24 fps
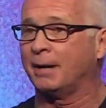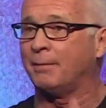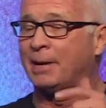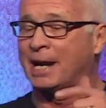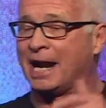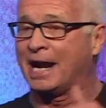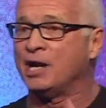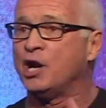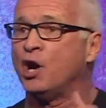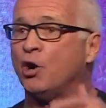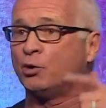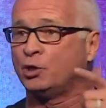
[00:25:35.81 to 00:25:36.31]
but
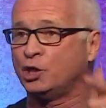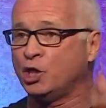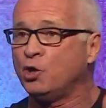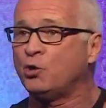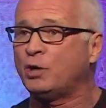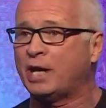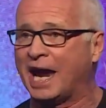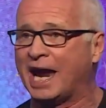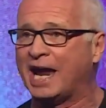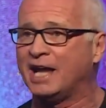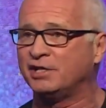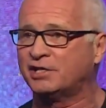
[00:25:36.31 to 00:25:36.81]
I know you
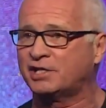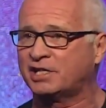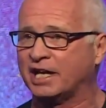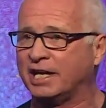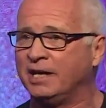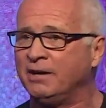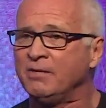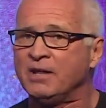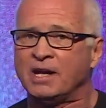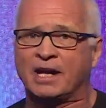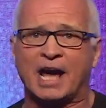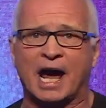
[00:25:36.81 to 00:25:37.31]
can see.
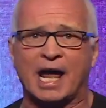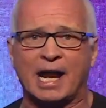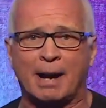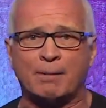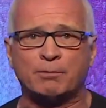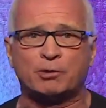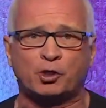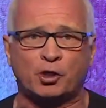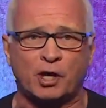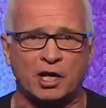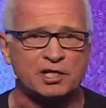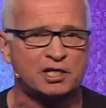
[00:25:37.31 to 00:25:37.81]
God, I'm
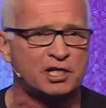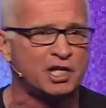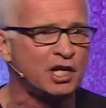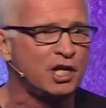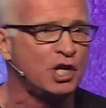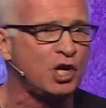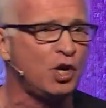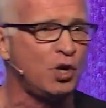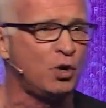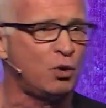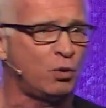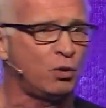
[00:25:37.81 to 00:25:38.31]
trusting
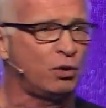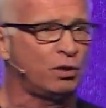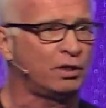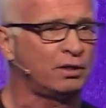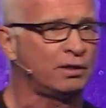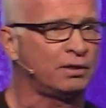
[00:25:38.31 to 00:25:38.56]
you.